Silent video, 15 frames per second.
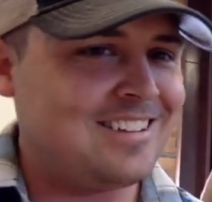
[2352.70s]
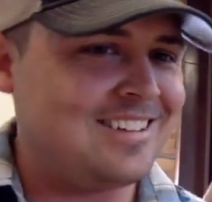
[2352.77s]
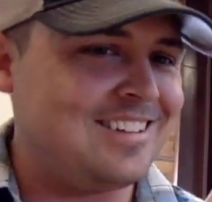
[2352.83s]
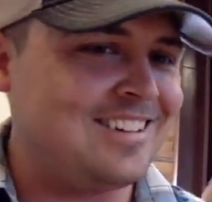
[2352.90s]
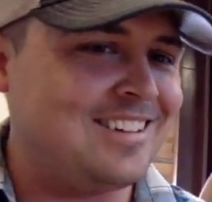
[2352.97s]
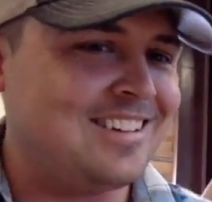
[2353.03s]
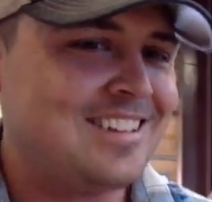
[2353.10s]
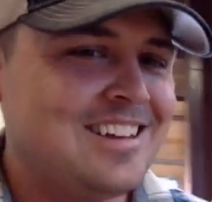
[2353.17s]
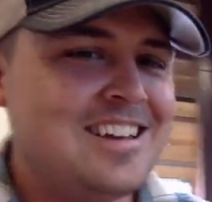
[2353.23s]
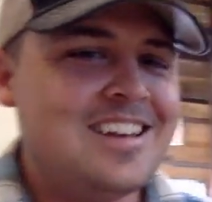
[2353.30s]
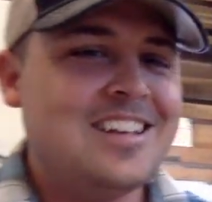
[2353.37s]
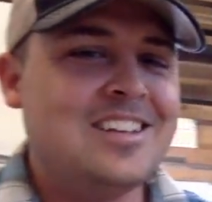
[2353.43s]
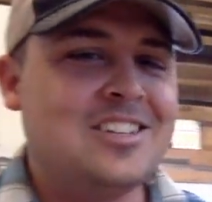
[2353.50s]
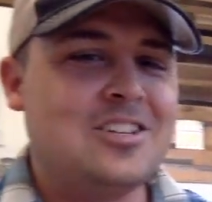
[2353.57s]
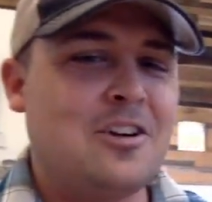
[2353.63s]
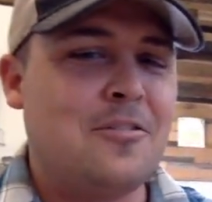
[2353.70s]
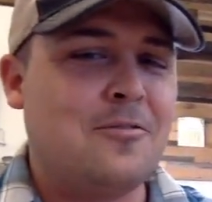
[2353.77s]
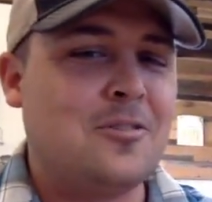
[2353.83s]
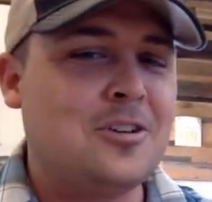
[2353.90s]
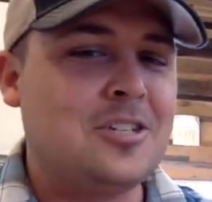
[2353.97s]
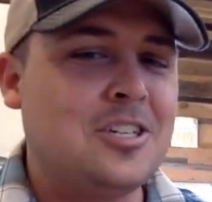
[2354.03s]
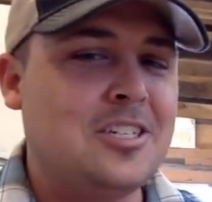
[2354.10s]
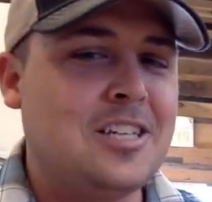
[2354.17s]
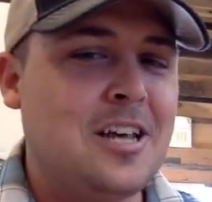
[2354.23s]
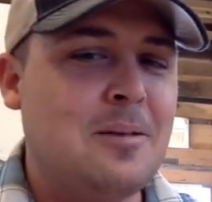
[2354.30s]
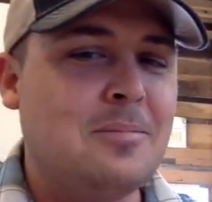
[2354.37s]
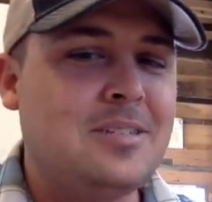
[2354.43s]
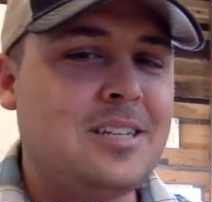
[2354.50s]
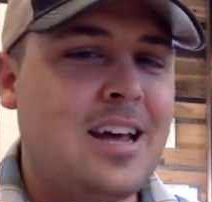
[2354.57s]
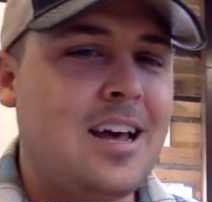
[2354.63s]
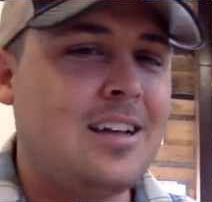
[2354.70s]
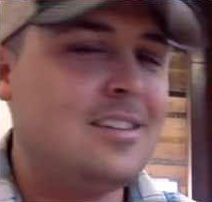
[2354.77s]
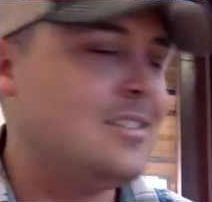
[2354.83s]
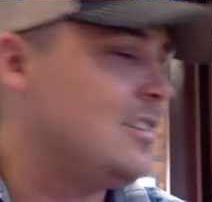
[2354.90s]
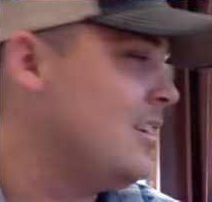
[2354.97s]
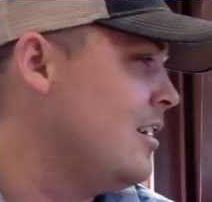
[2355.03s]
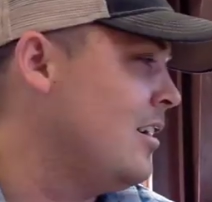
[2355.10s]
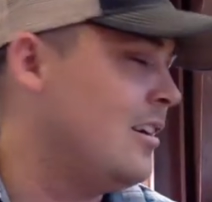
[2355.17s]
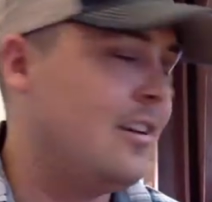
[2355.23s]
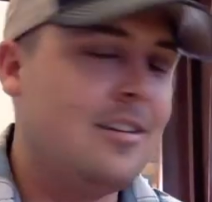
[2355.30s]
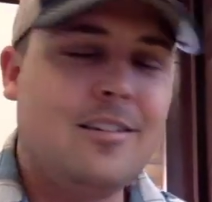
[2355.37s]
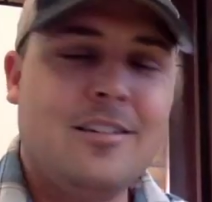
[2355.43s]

this is our first attempt at uh,